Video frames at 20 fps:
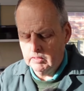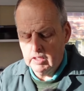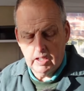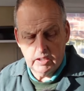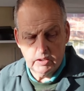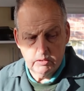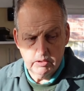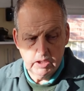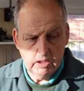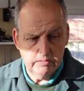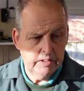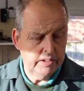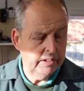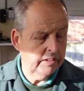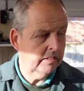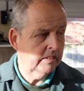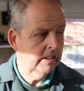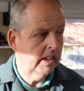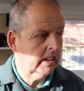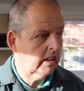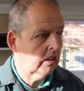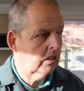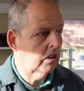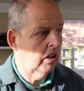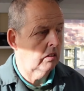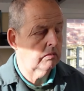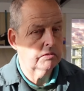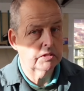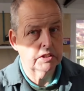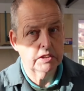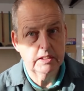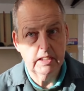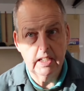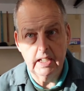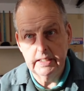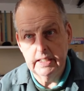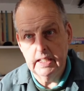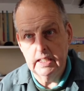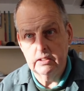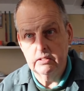I don't have anything like a Coventry
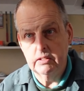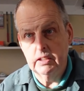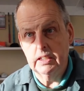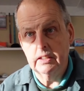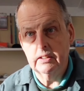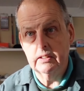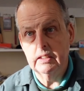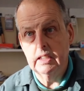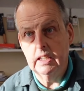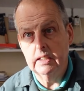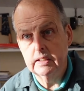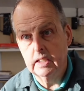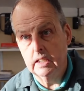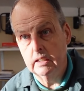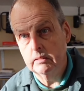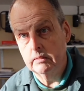die head or anything like that.